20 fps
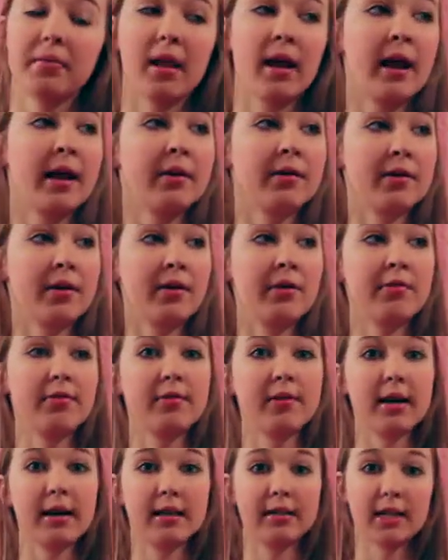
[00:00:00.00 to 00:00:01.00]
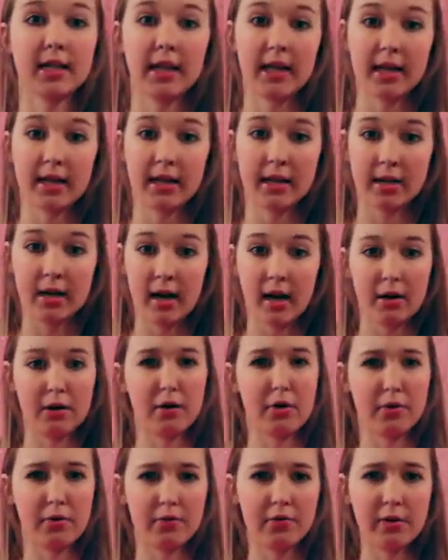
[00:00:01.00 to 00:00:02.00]
I don't know if you guys like it. I don't
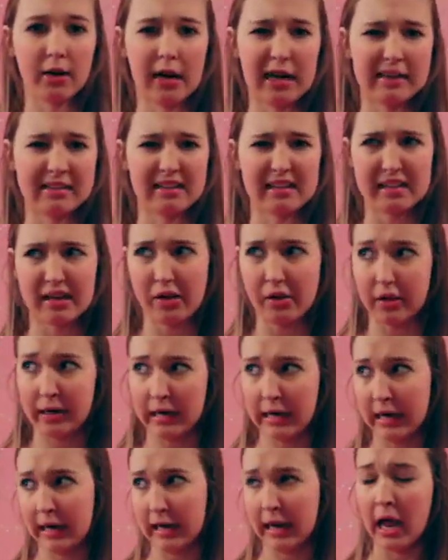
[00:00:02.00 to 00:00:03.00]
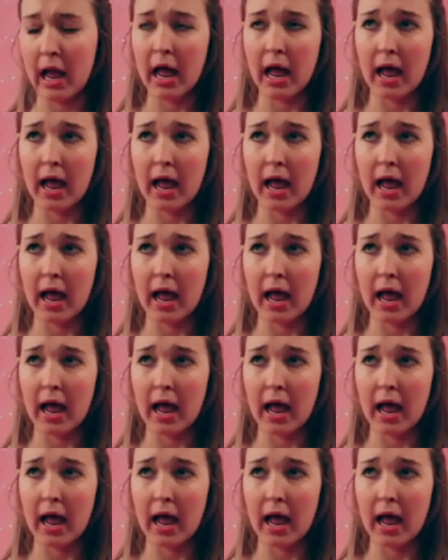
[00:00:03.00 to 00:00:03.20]
know if you guys can tell that I